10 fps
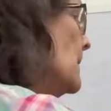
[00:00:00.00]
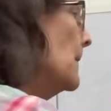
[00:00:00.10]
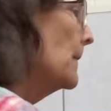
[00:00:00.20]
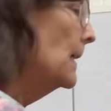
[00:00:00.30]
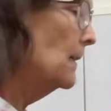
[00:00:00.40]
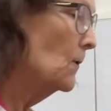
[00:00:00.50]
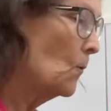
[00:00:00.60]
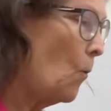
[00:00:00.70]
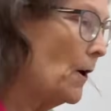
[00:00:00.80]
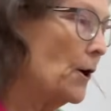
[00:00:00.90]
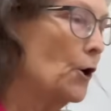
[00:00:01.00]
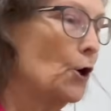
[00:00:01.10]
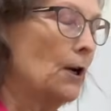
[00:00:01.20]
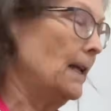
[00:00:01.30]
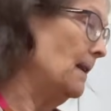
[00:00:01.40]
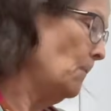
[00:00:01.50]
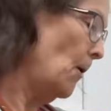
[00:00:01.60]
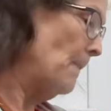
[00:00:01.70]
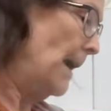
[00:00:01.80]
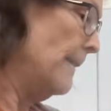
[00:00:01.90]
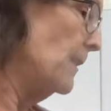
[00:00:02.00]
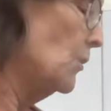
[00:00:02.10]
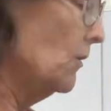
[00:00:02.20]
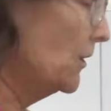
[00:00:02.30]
things quite early in my marriage, and I